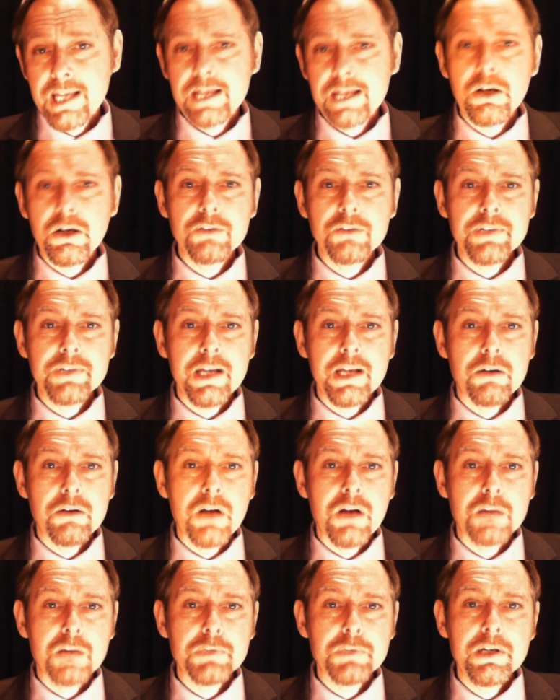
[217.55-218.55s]
Today in our
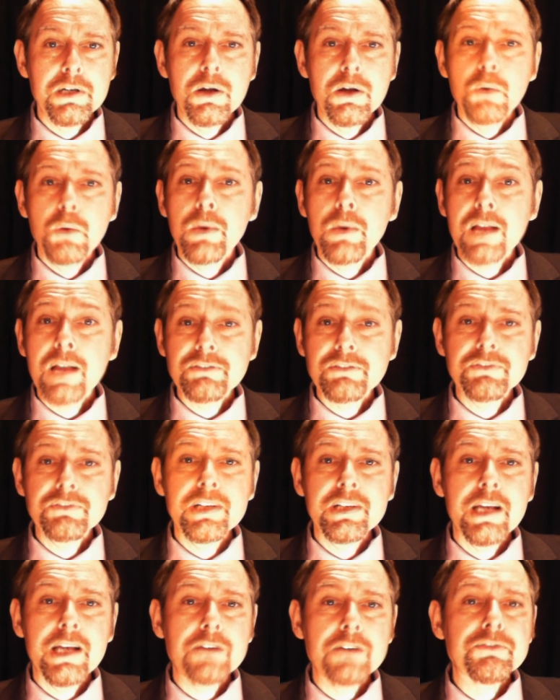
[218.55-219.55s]
video library, we have
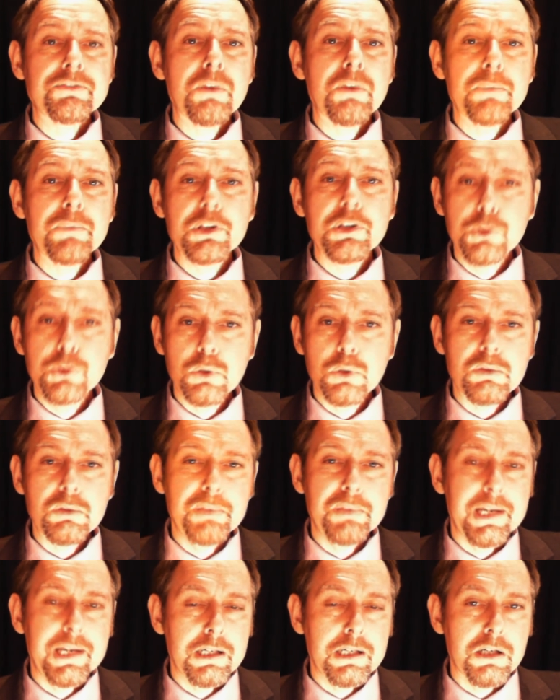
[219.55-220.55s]
a video from the
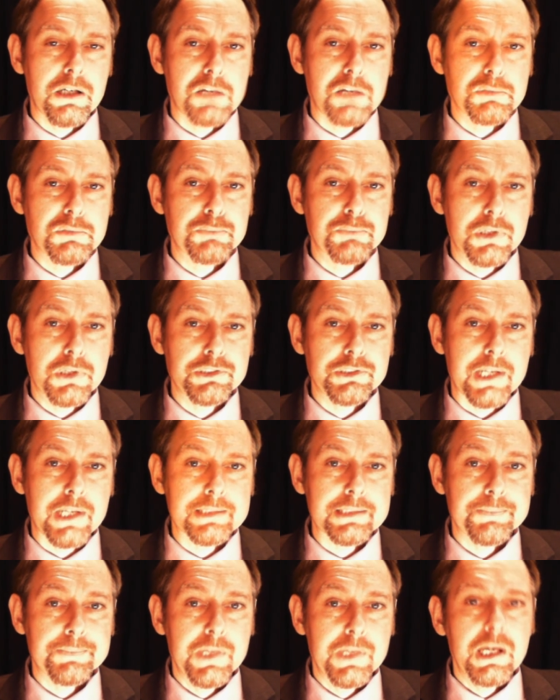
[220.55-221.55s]
European Global
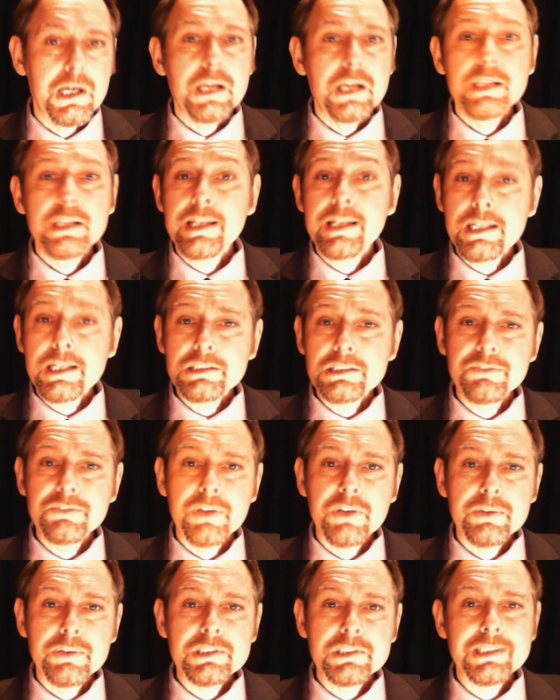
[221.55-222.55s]
Project. The
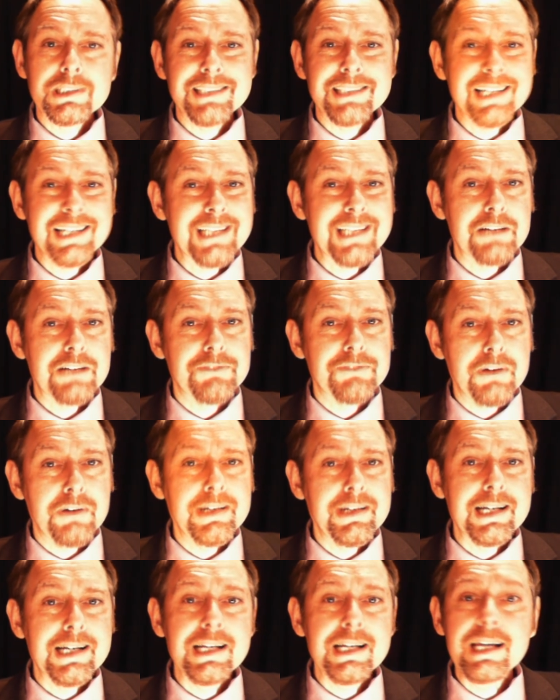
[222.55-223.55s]
interviewers set out
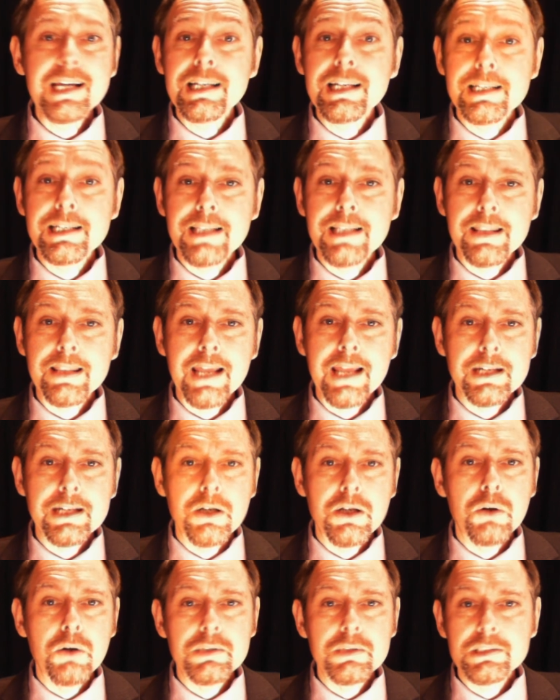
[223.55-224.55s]
very clearly that
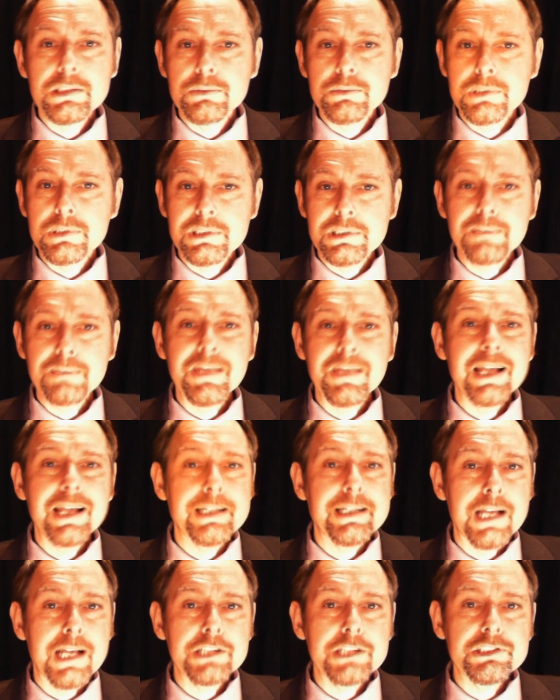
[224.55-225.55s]
their goal is to
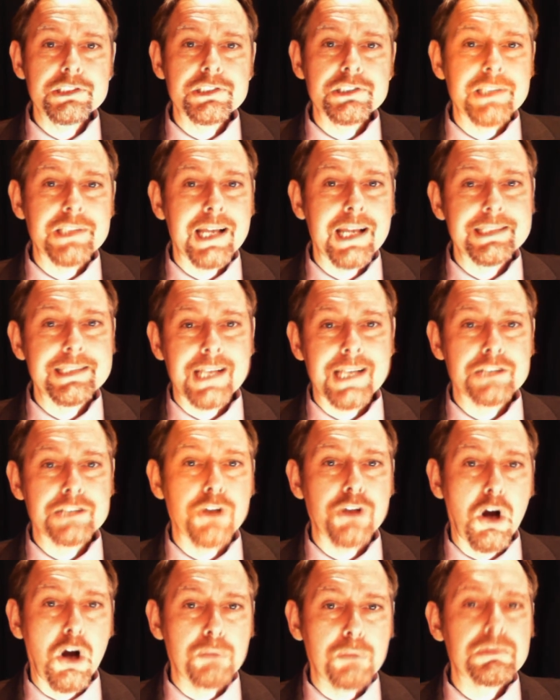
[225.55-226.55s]
assimilate nation states
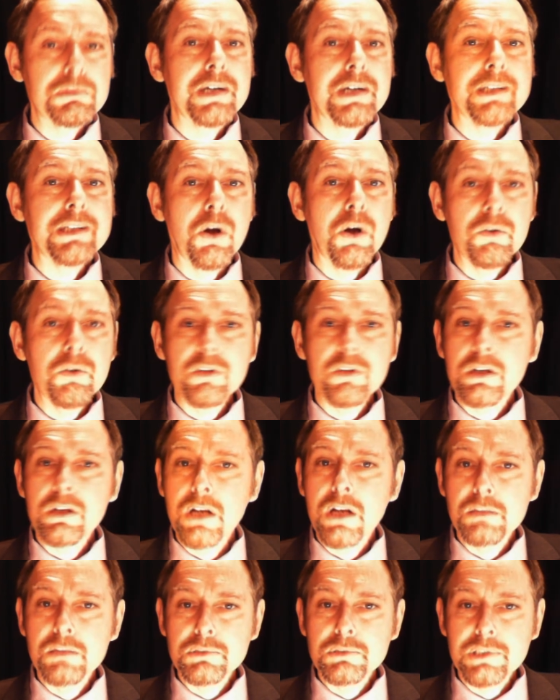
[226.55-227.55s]
and to operate on
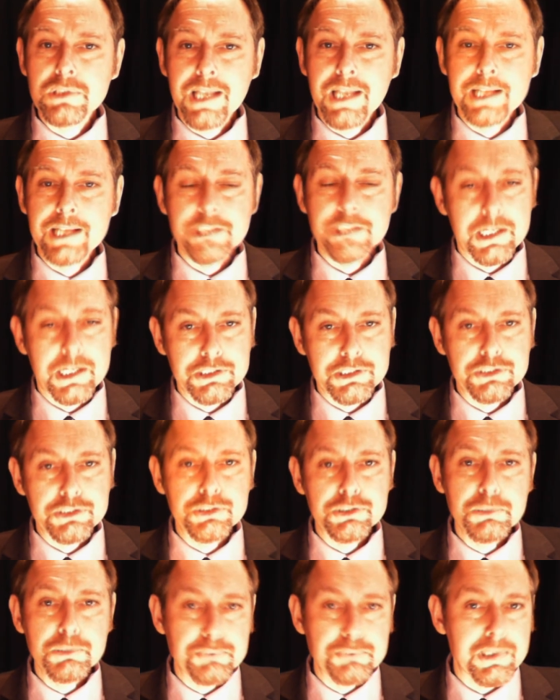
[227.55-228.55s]
the global stage as
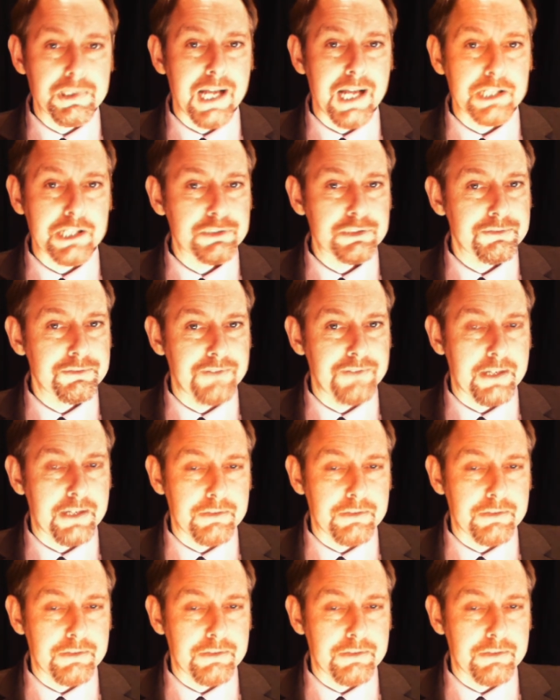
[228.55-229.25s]
a supranational